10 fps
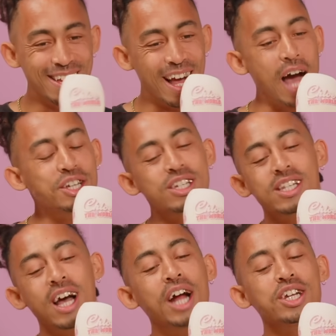I just
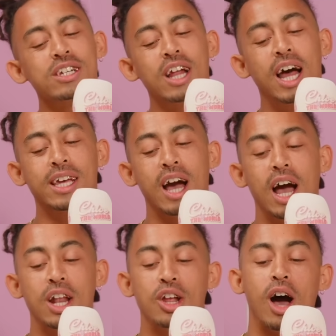like,
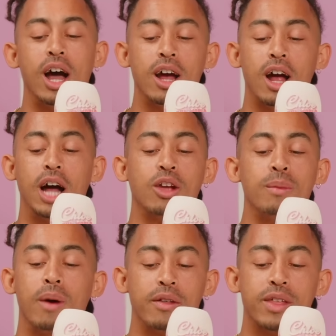I
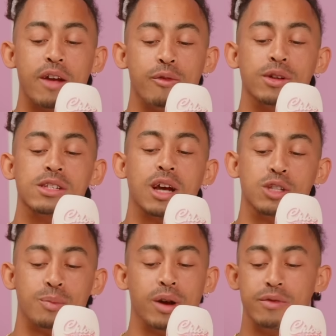think everyone's entitled
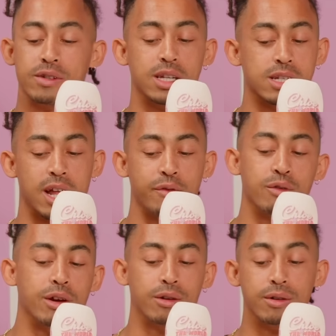to preferences, like for
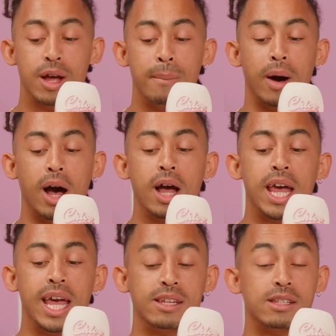real. But
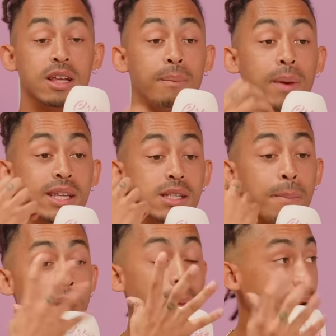it's the
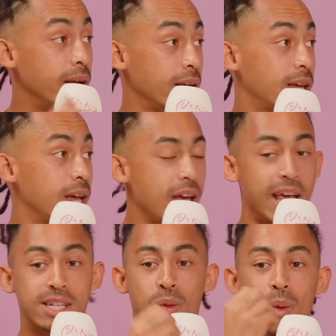public,
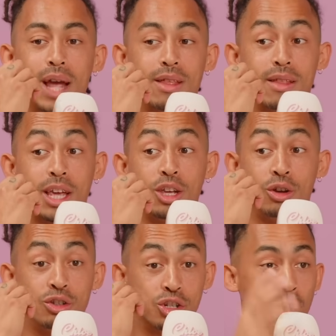it's the way that you
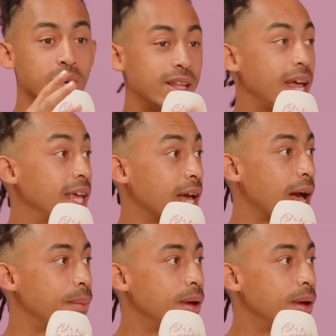can just go on a dating app